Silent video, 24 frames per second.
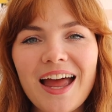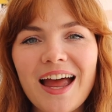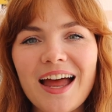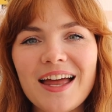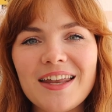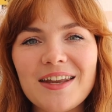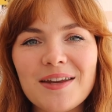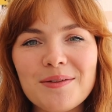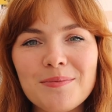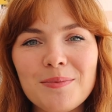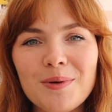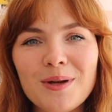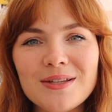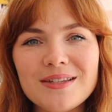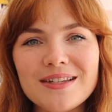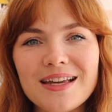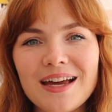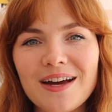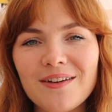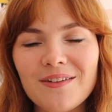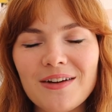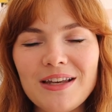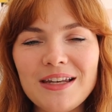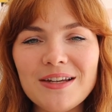and I put
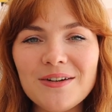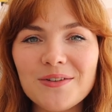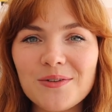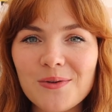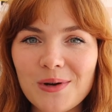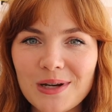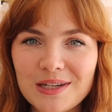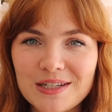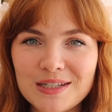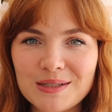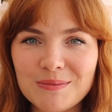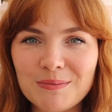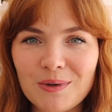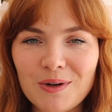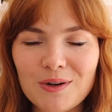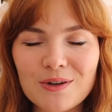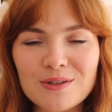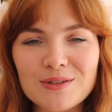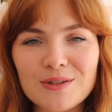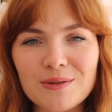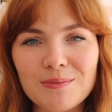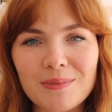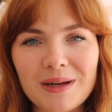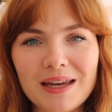out a little question
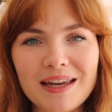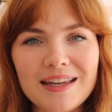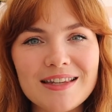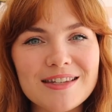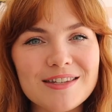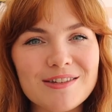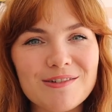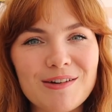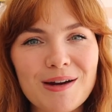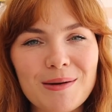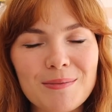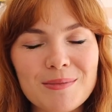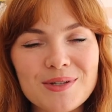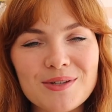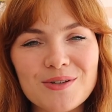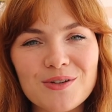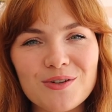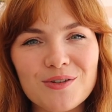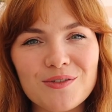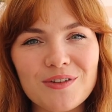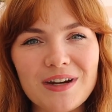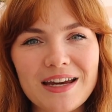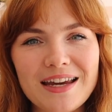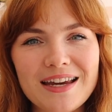box on my Instagram
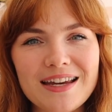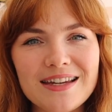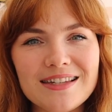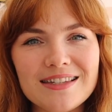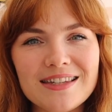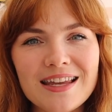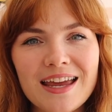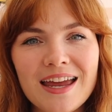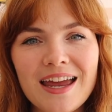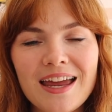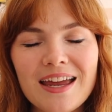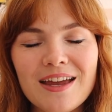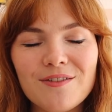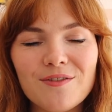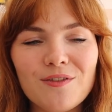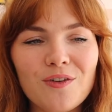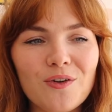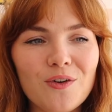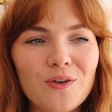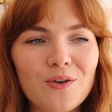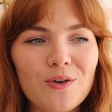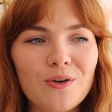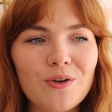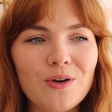stories
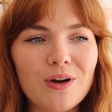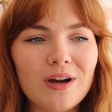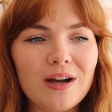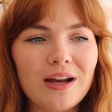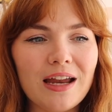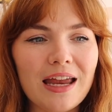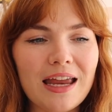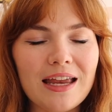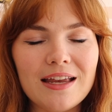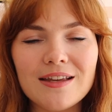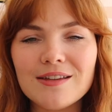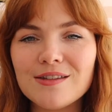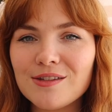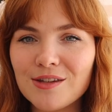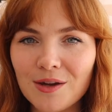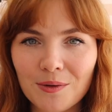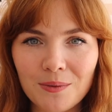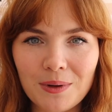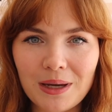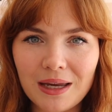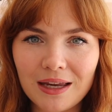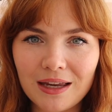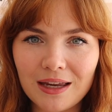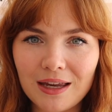for a
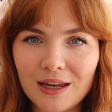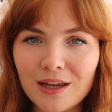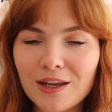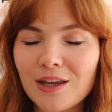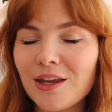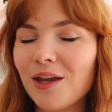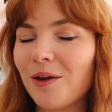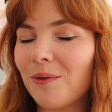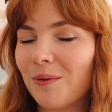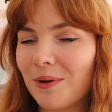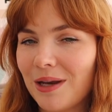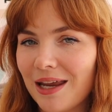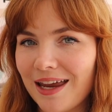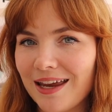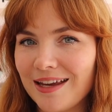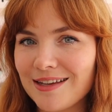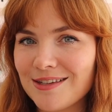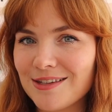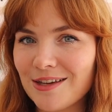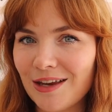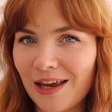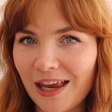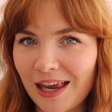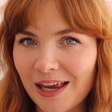sewing Q&A,
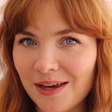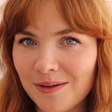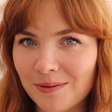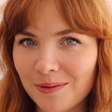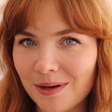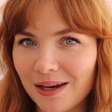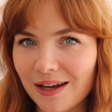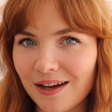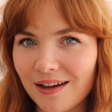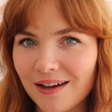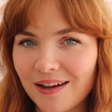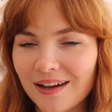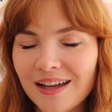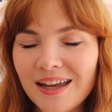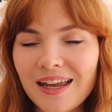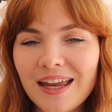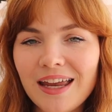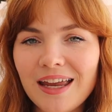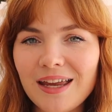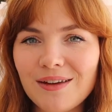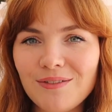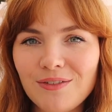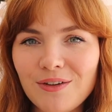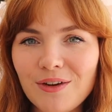so here we are.
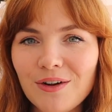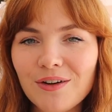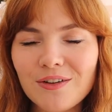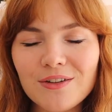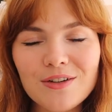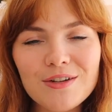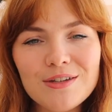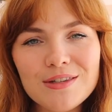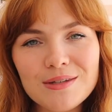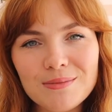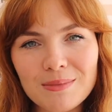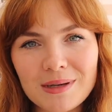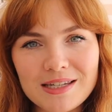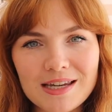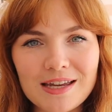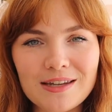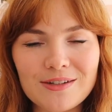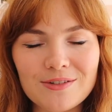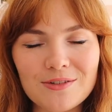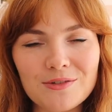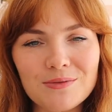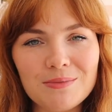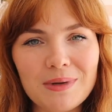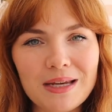If you are new to my
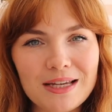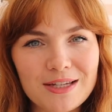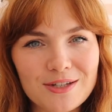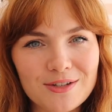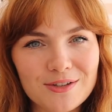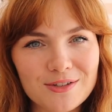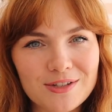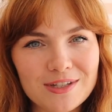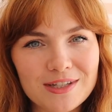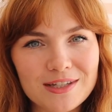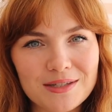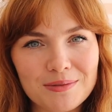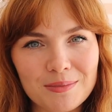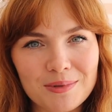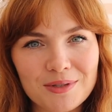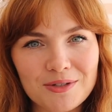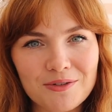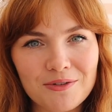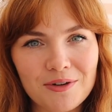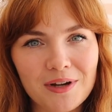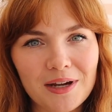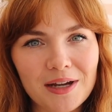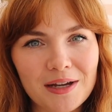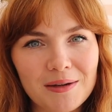channel, make sure to
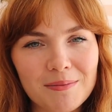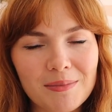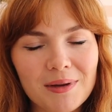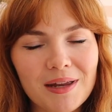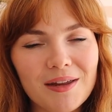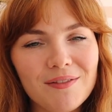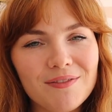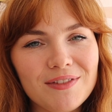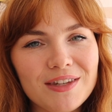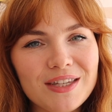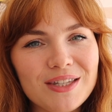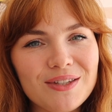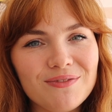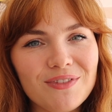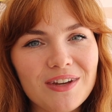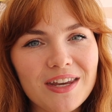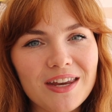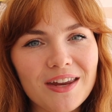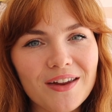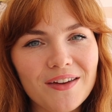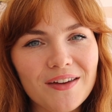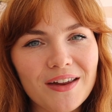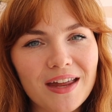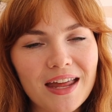subscribe, give this
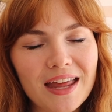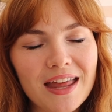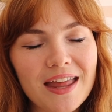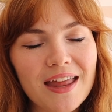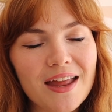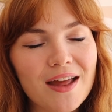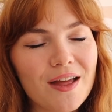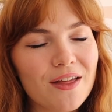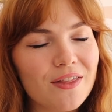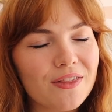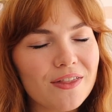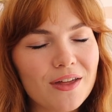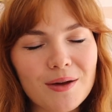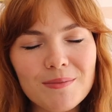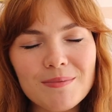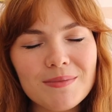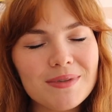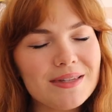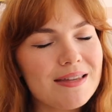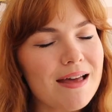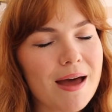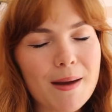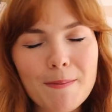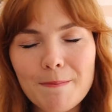video a
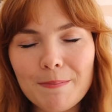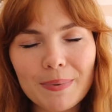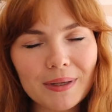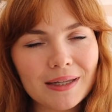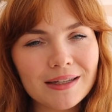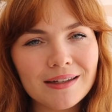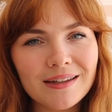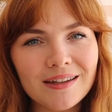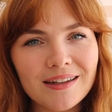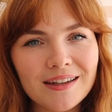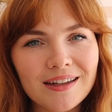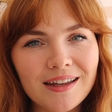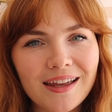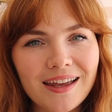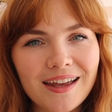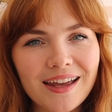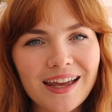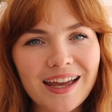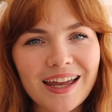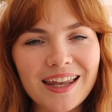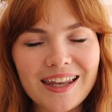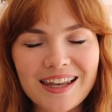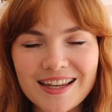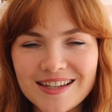thumbs up
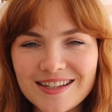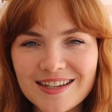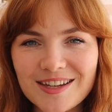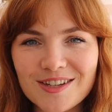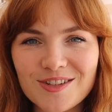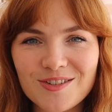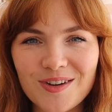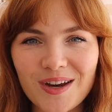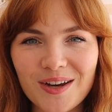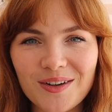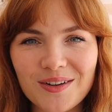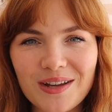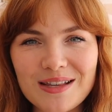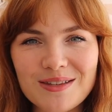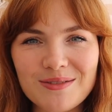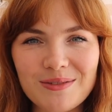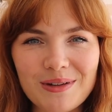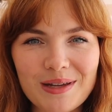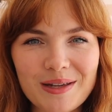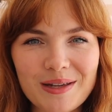and let's get straight on into